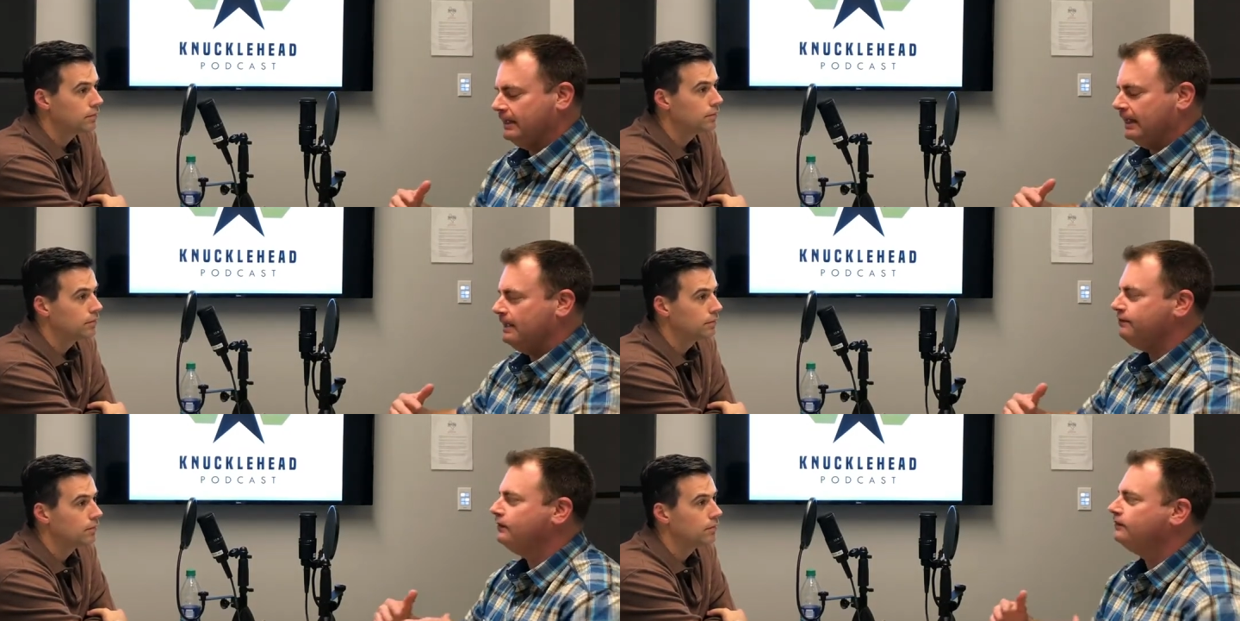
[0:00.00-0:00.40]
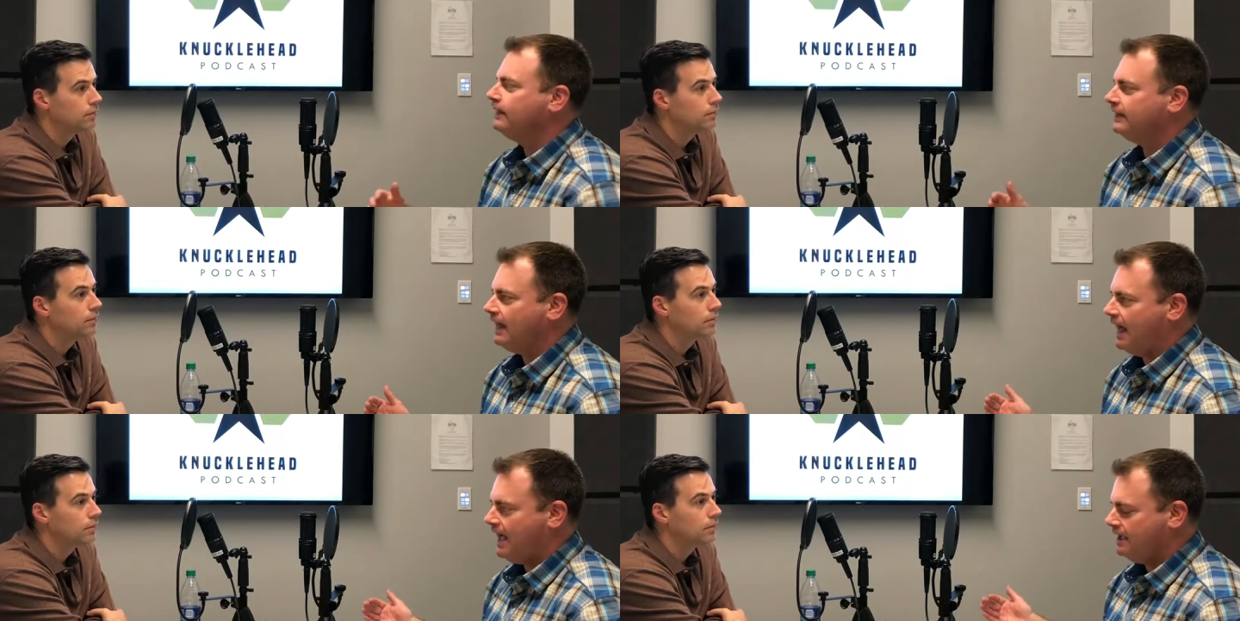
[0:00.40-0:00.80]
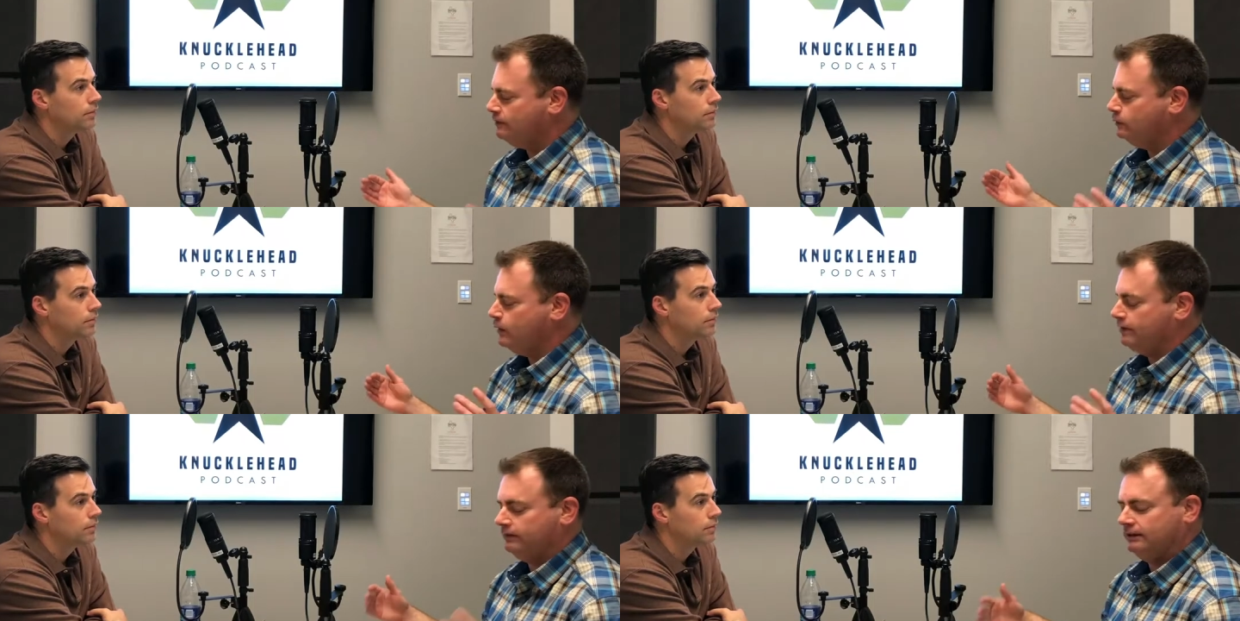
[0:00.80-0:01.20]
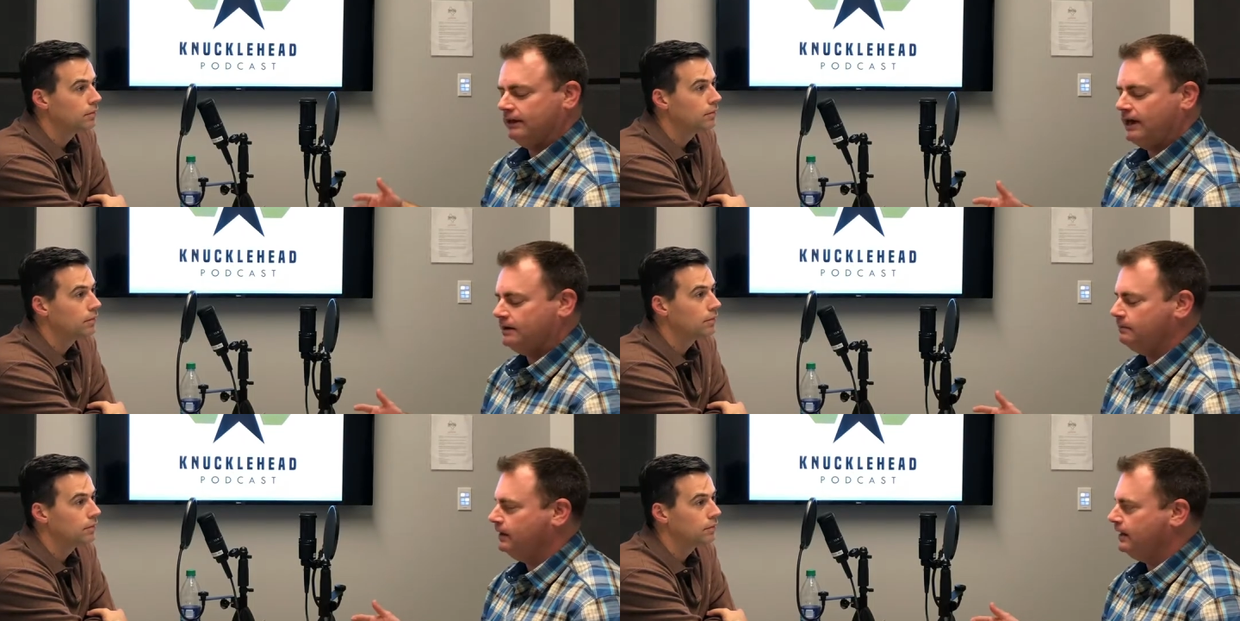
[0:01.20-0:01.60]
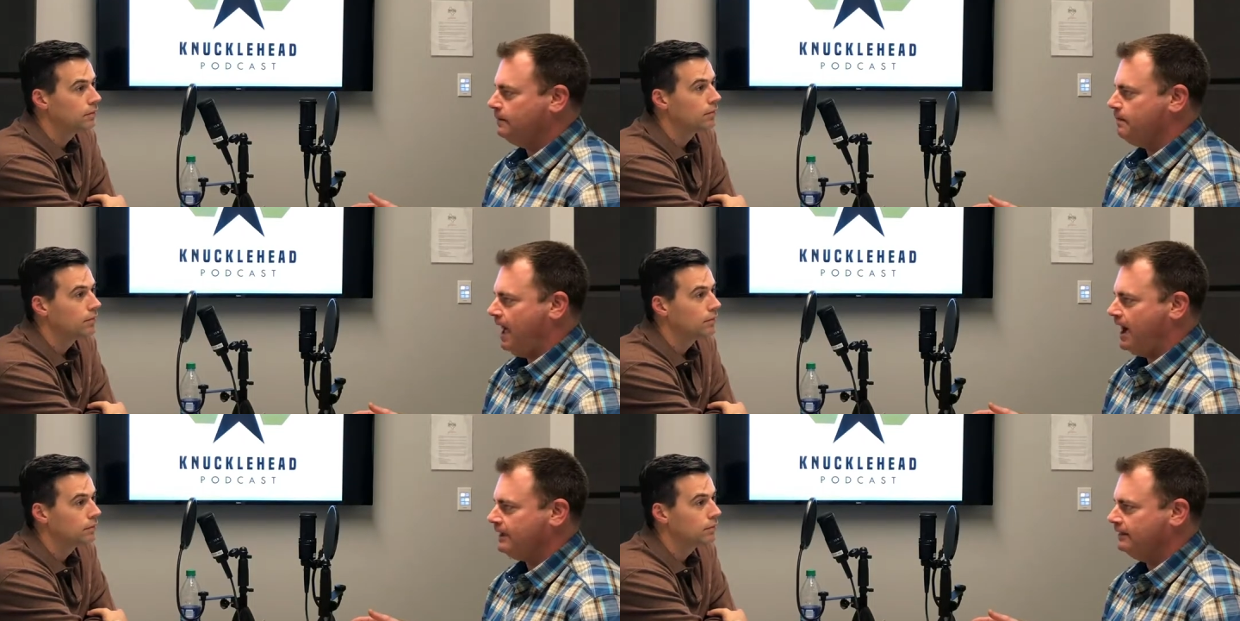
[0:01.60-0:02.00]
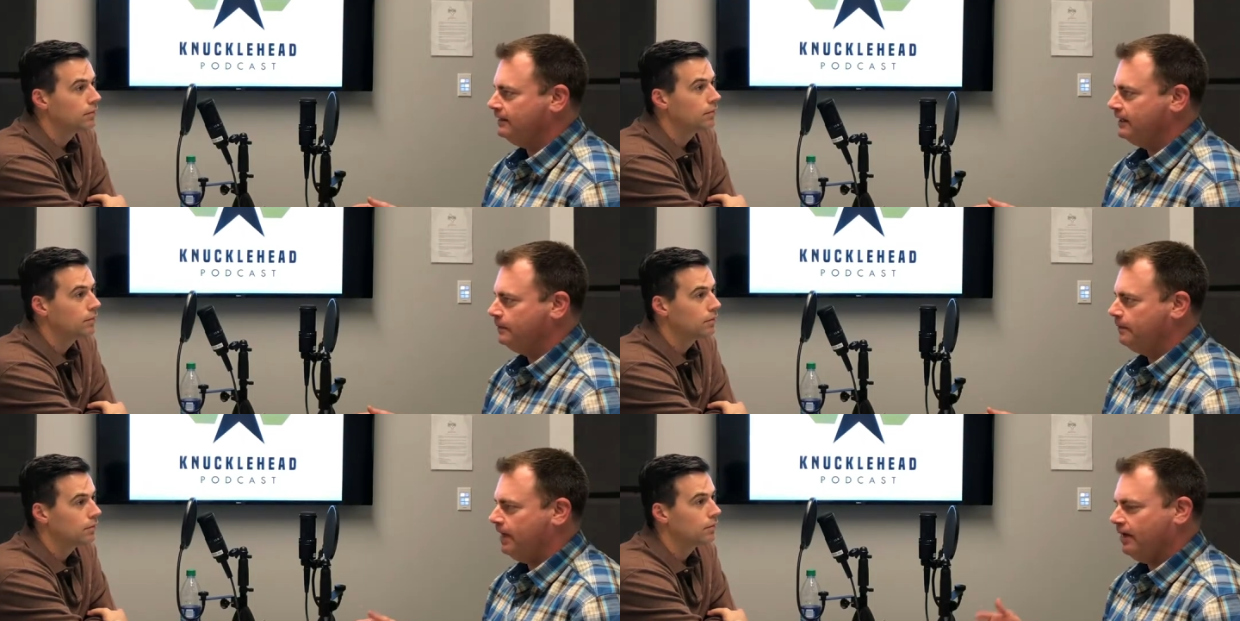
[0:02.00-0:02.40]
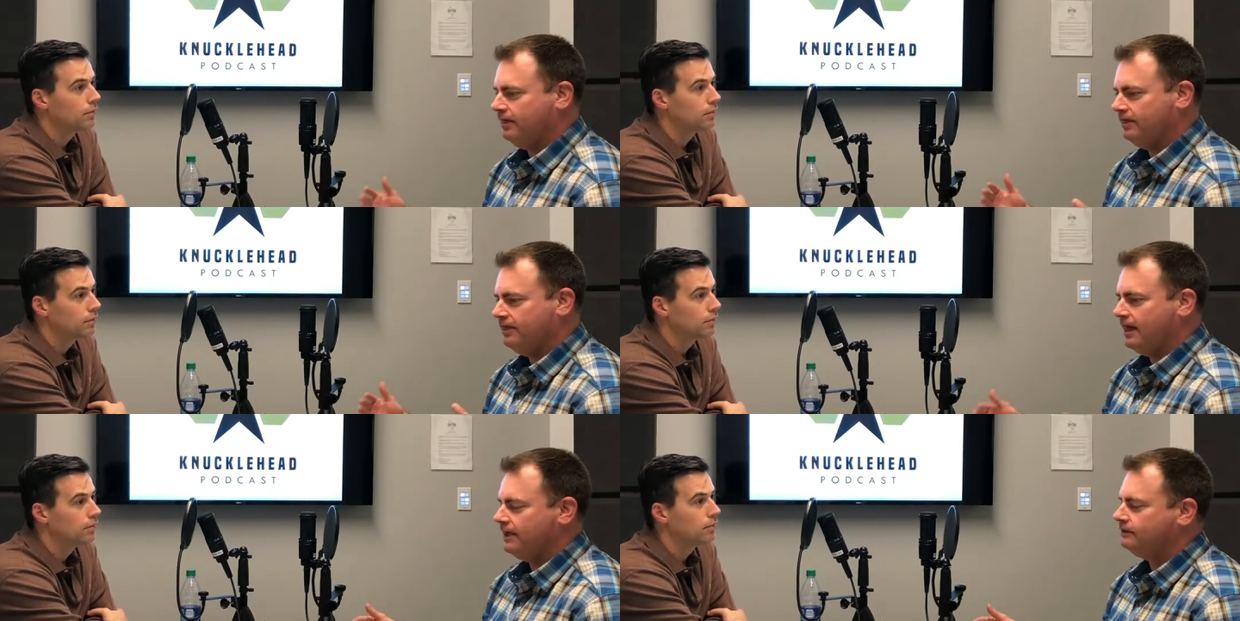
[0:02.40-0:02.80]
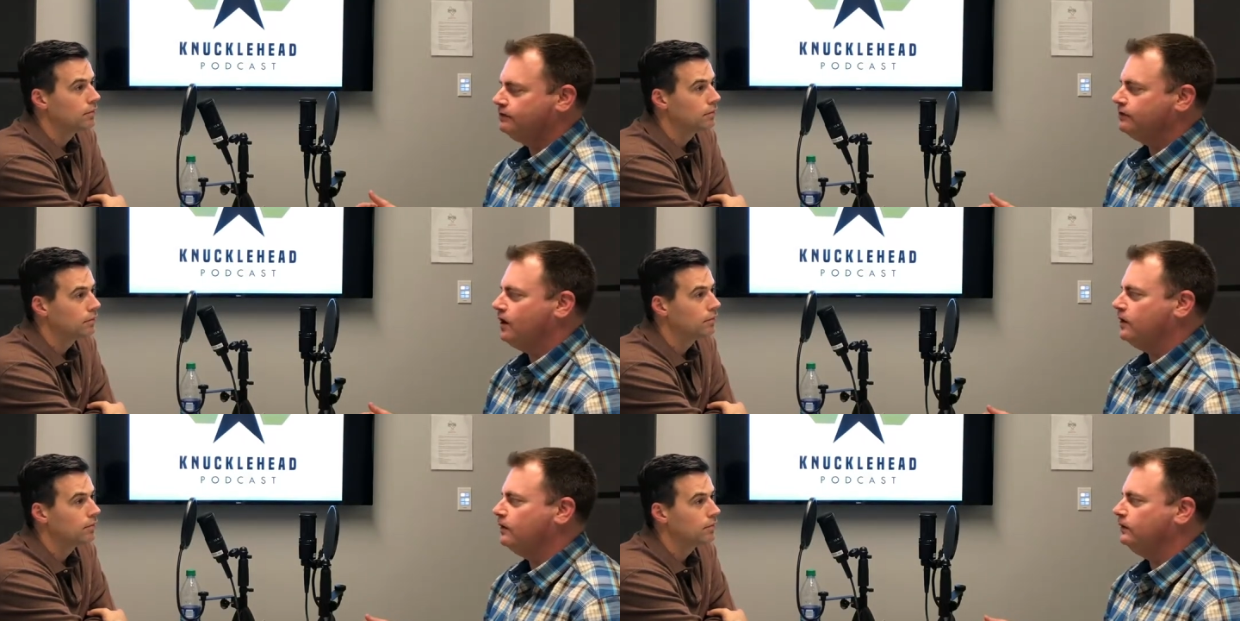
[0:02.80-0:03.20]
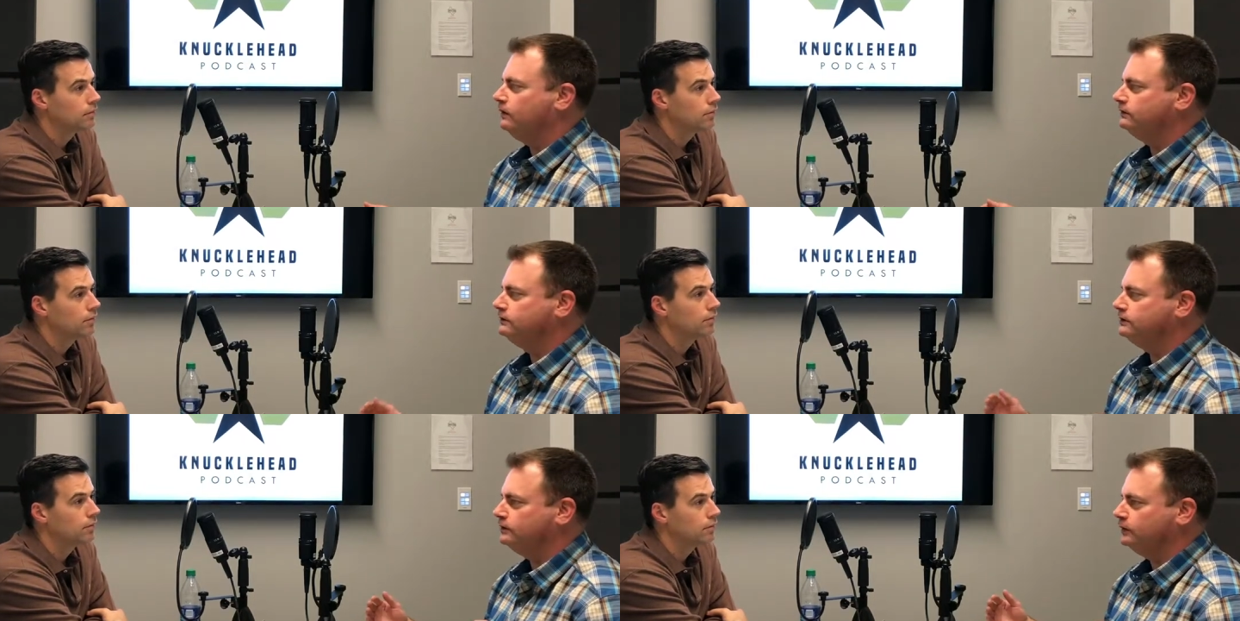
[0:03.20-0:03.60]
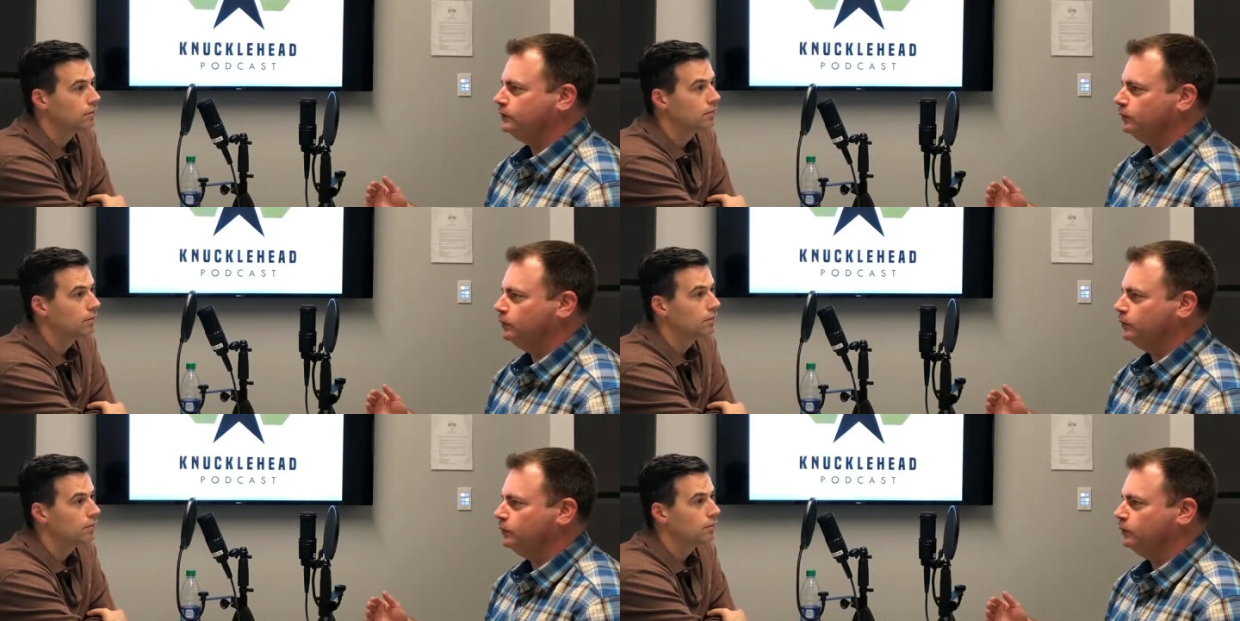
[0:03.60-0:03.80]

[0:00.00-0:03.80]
Speaker 1: even the guys who have a lot of money backing them, they struggle to